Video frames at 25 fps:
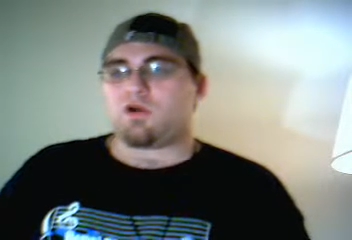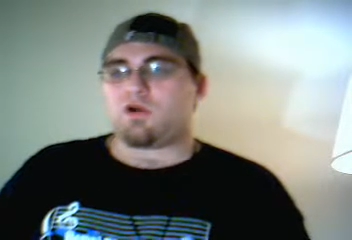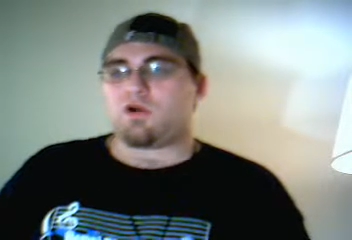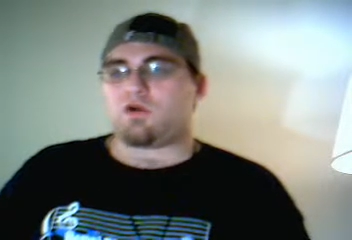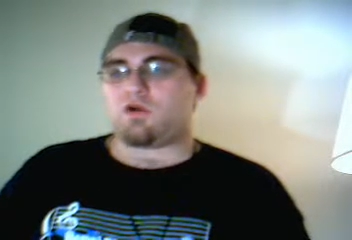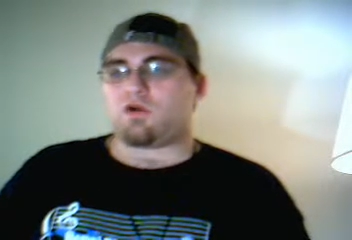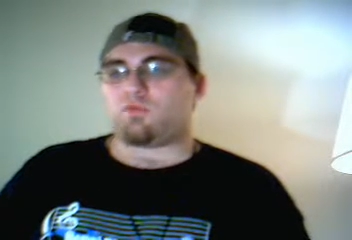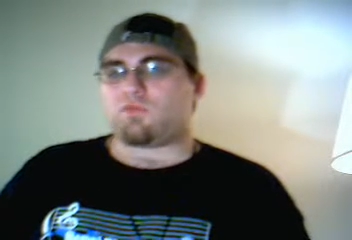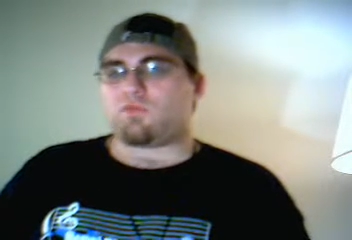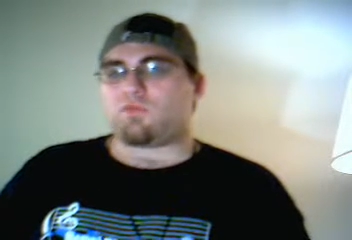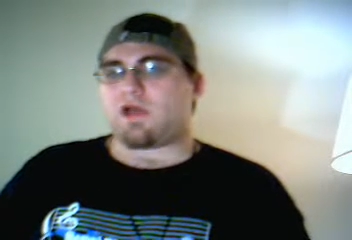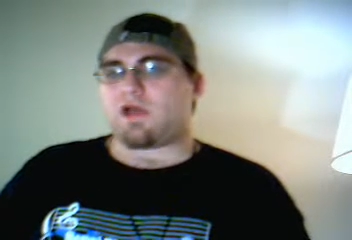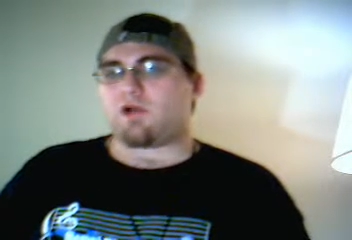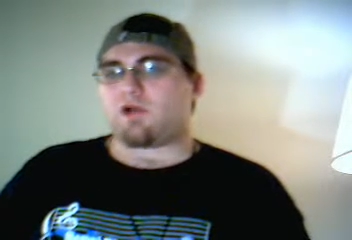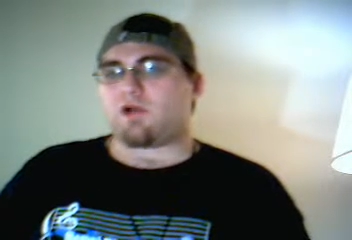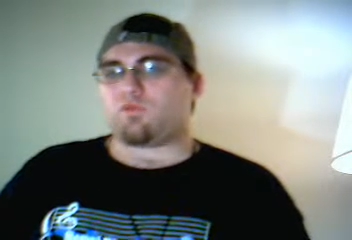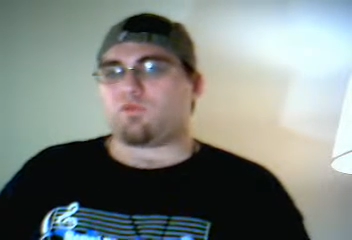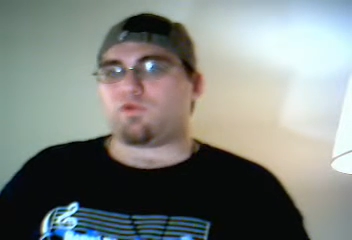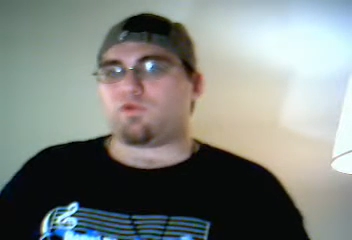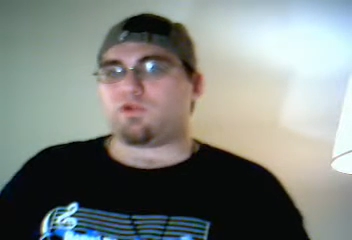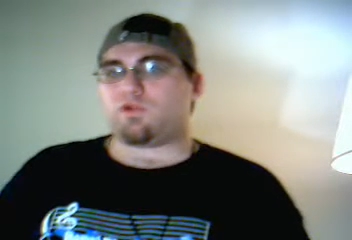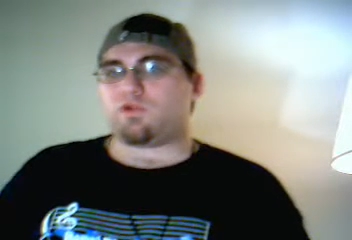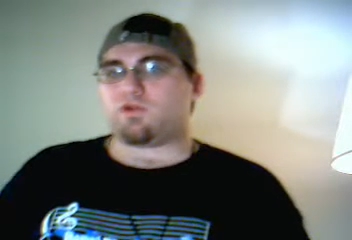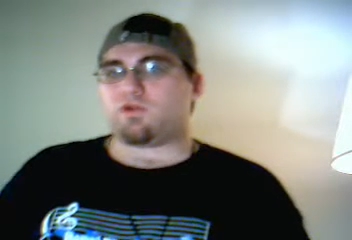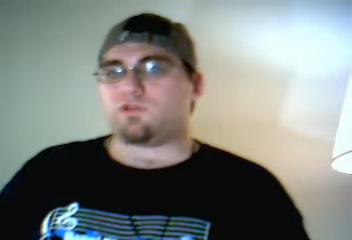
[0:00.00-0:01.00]
oh, now
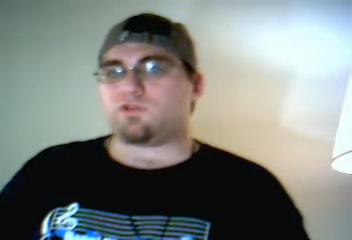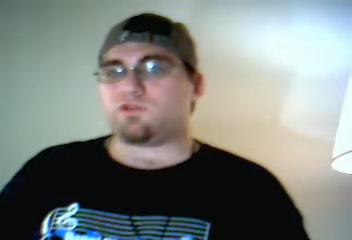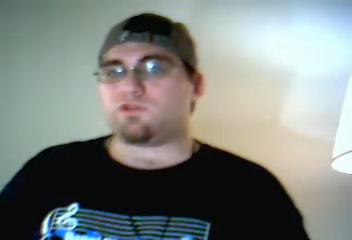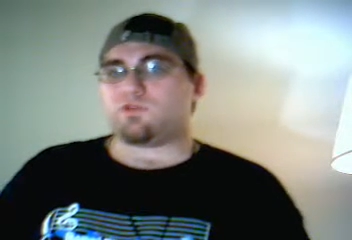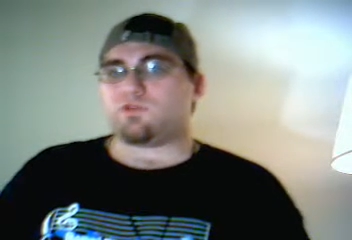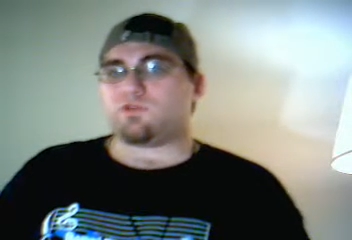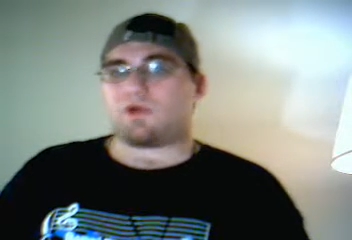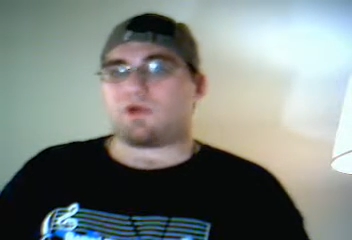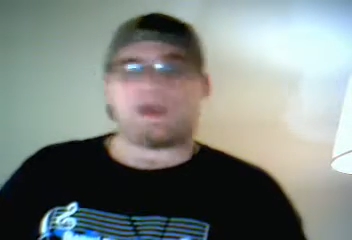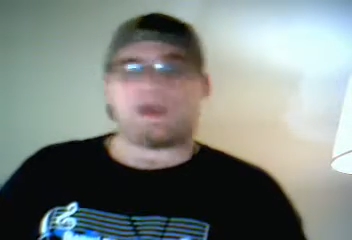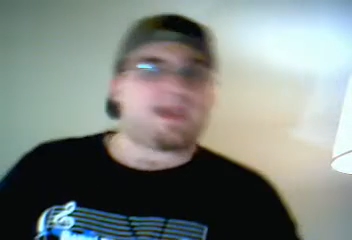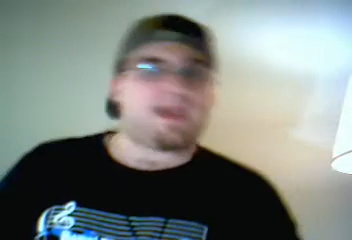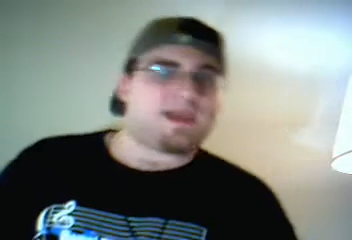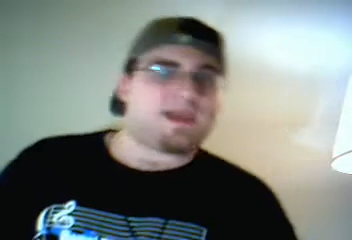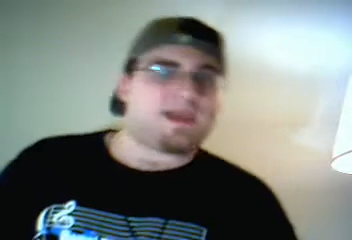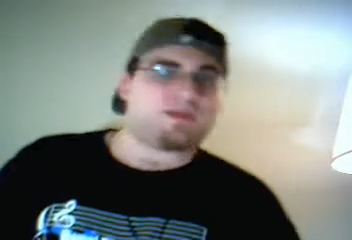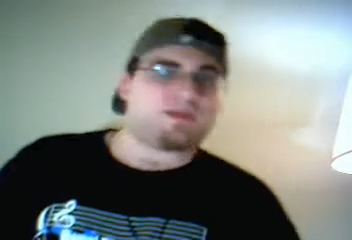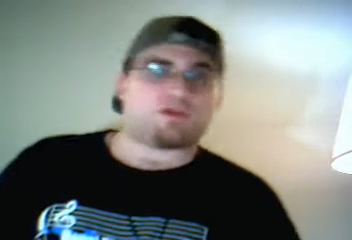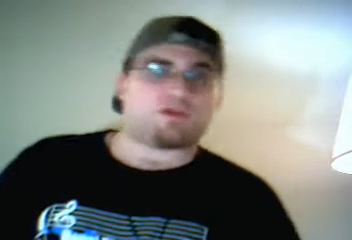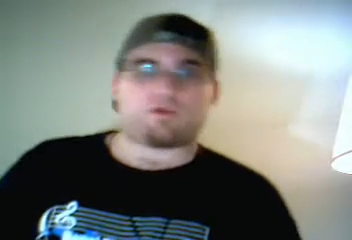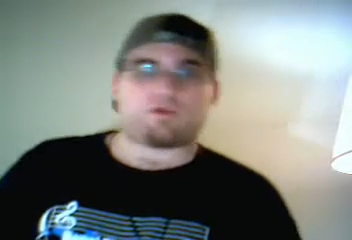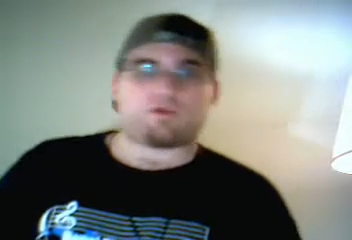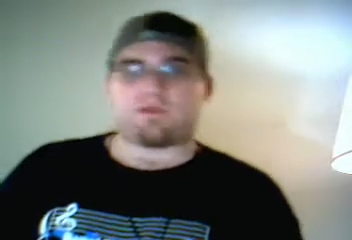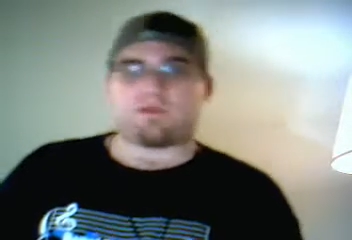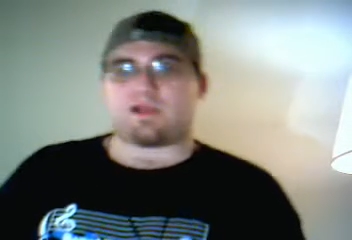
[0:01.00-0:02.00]
we'll go to a
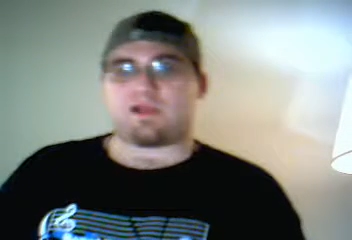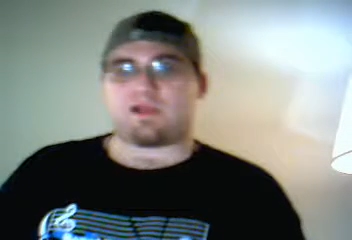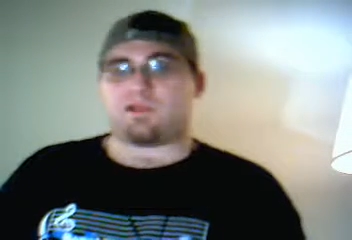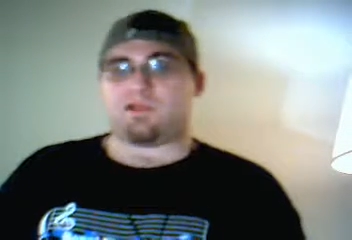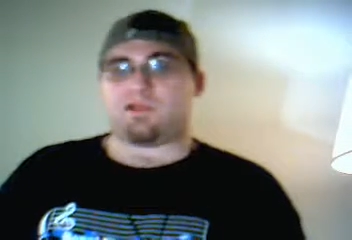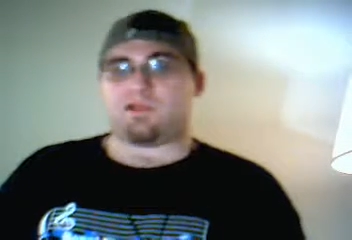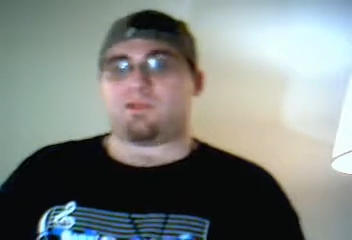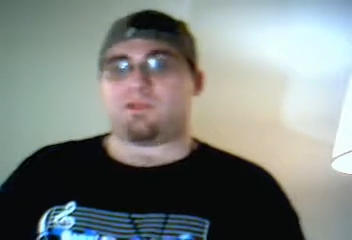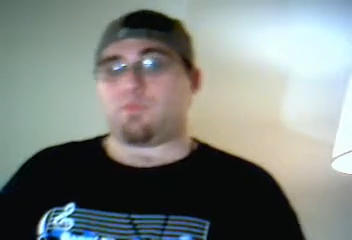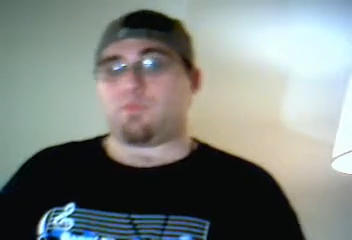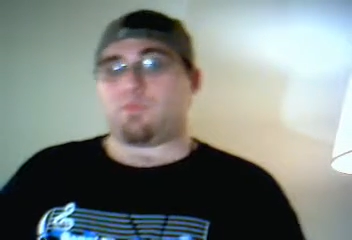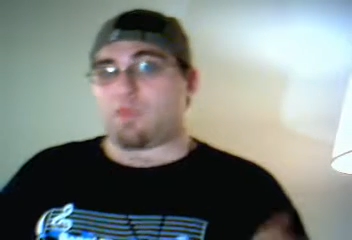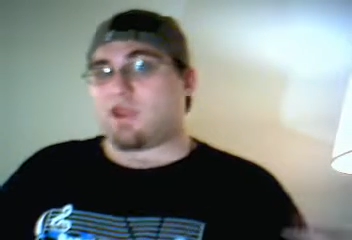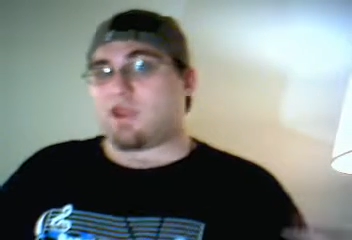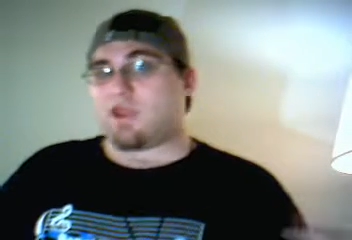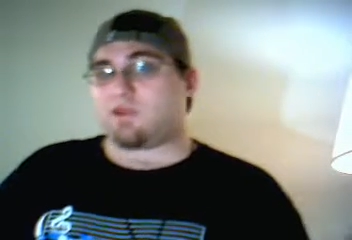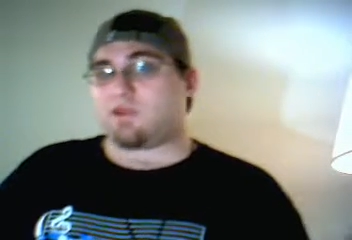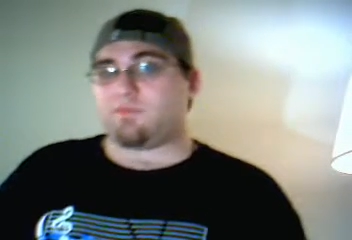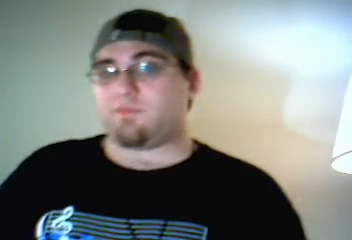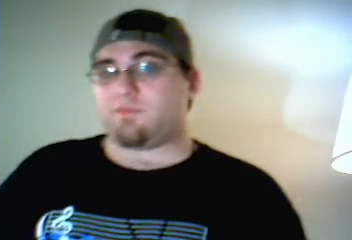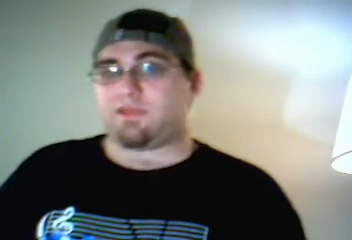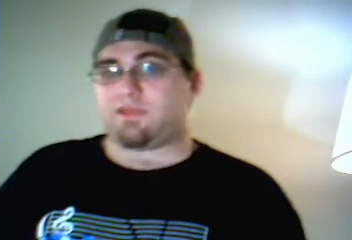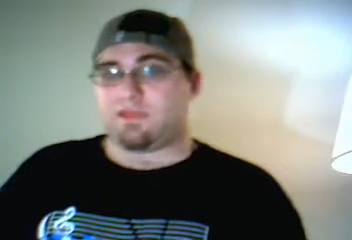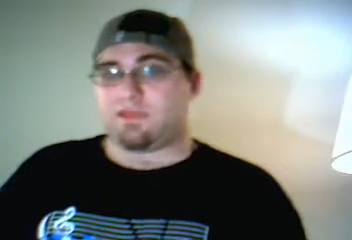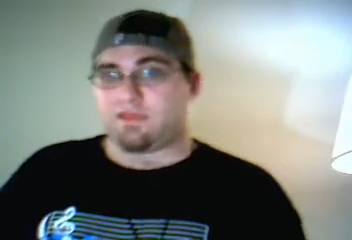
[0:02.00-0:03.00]
hacker that can
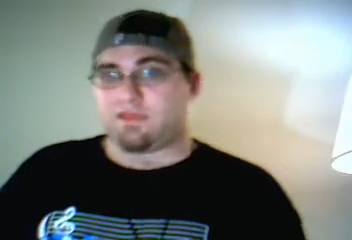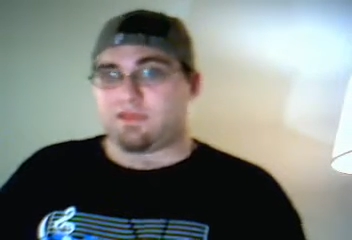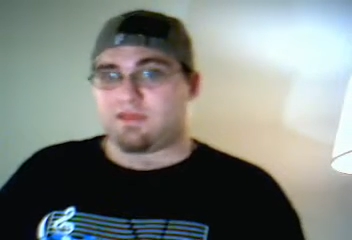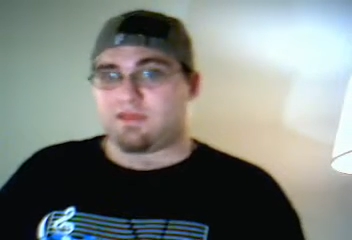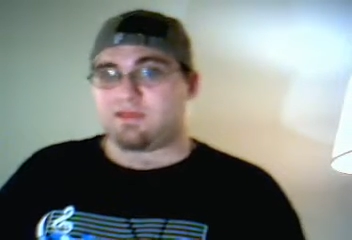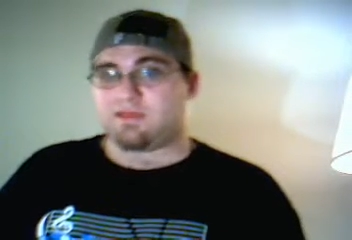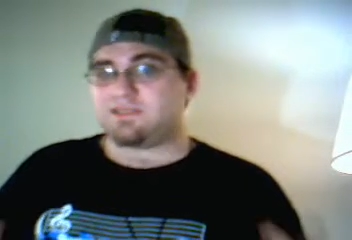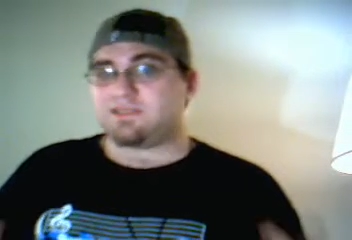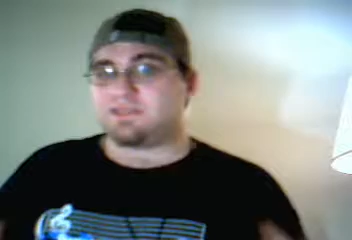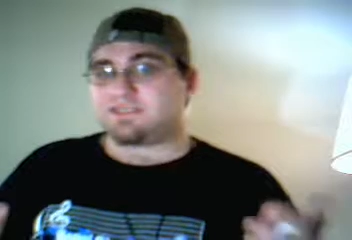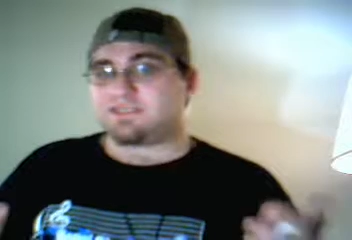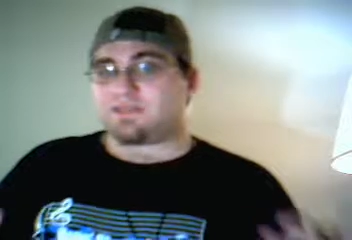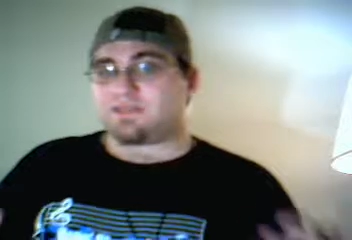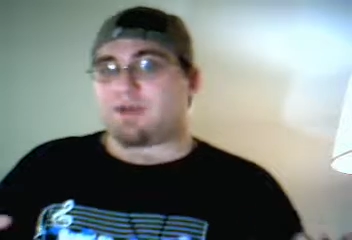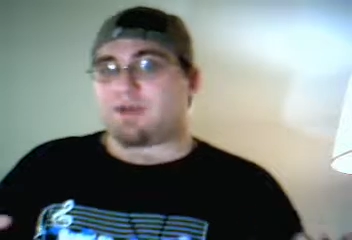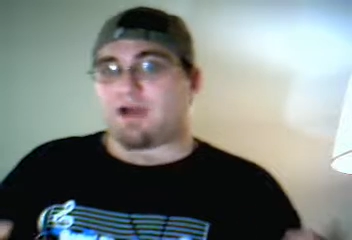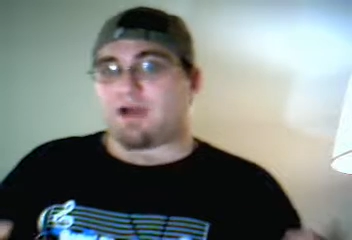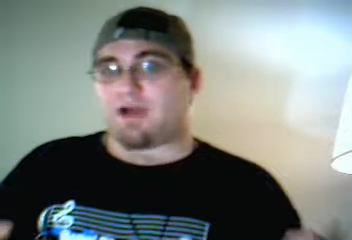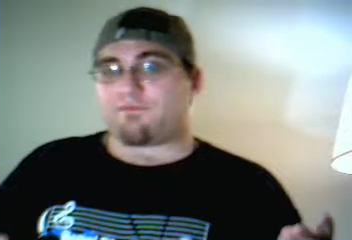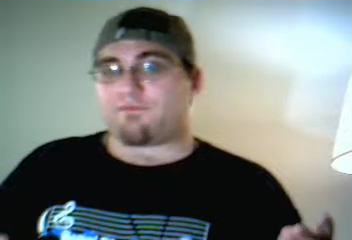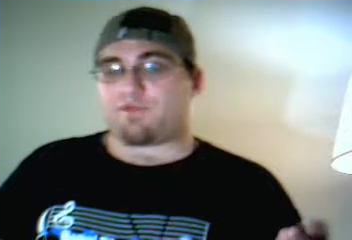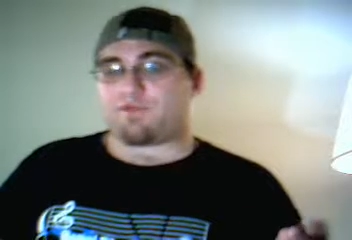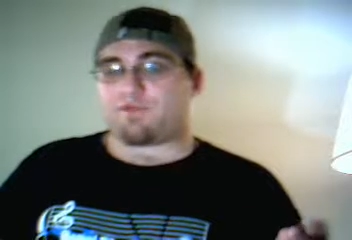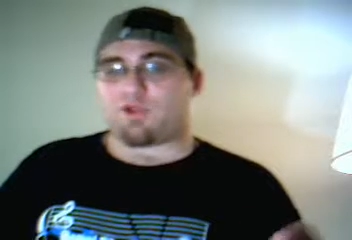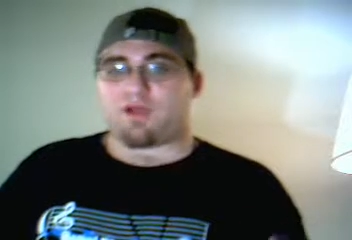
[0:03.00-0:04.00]
randomly
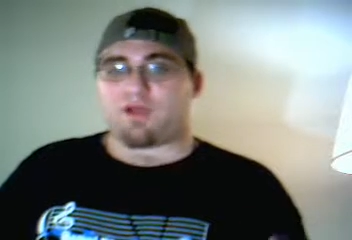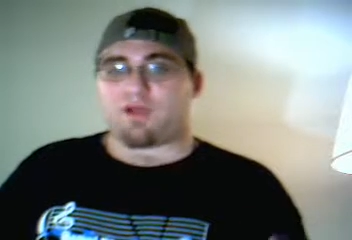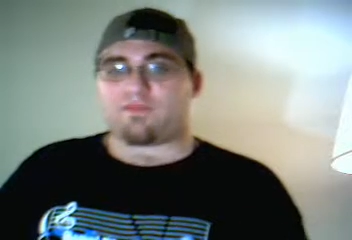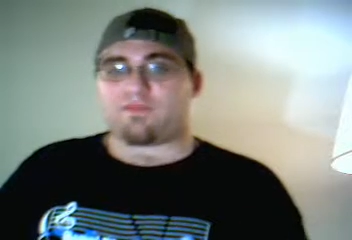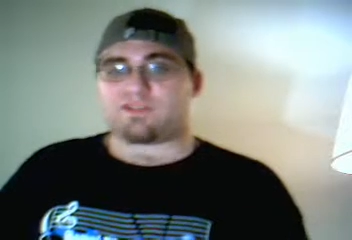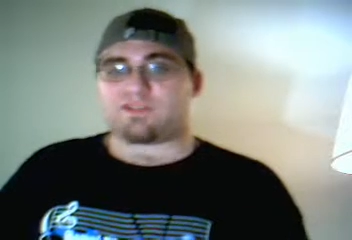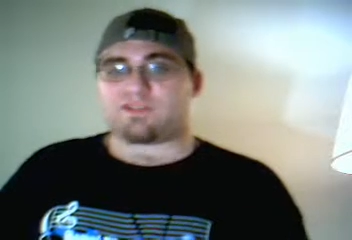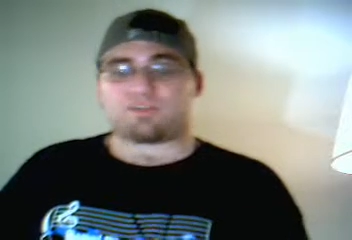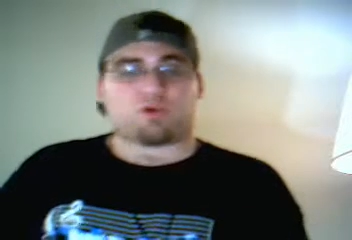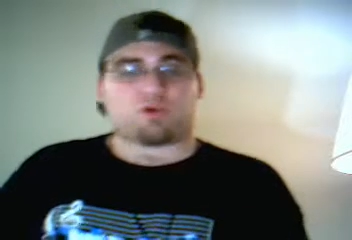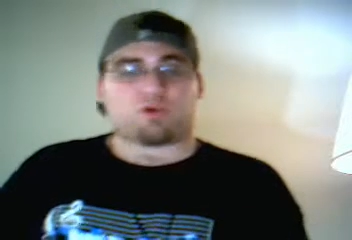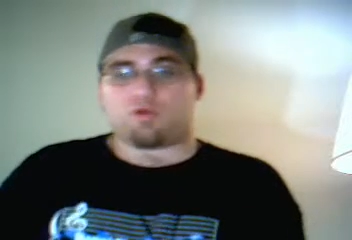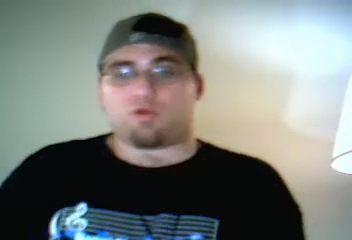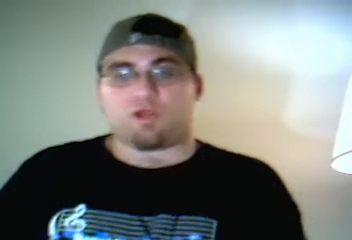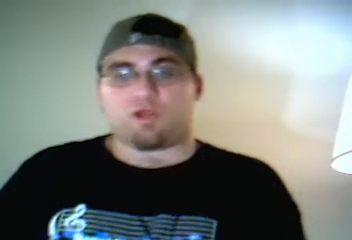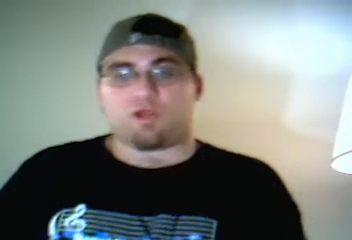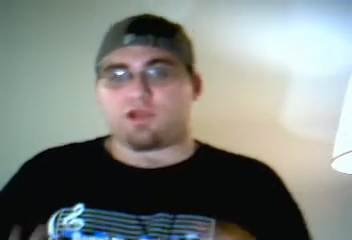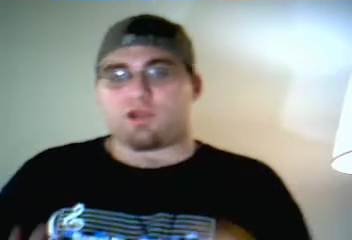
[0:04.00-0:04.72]
somehow figure out this code.